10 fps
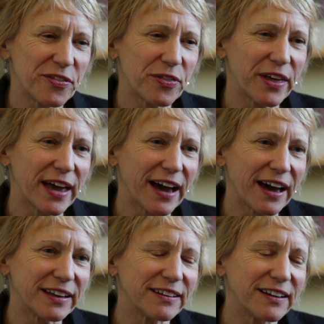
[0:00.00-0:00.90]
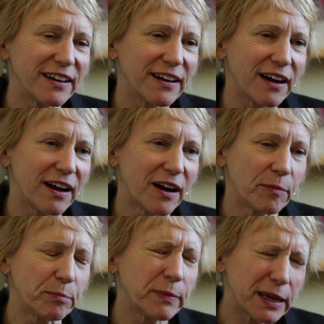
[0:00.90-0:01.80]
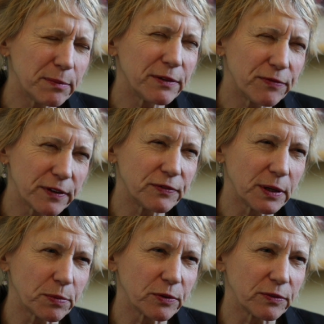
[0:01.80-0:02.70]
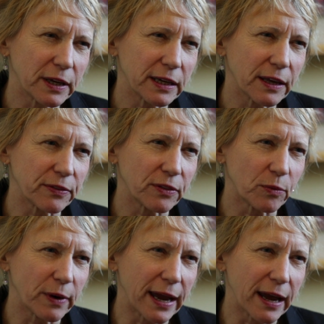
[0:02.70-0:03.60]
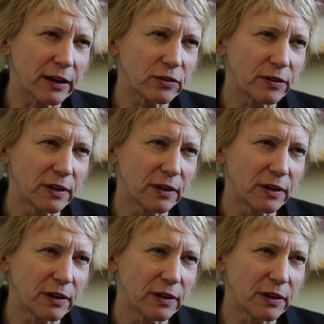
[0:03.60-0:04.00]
that maybe 50% get the rash,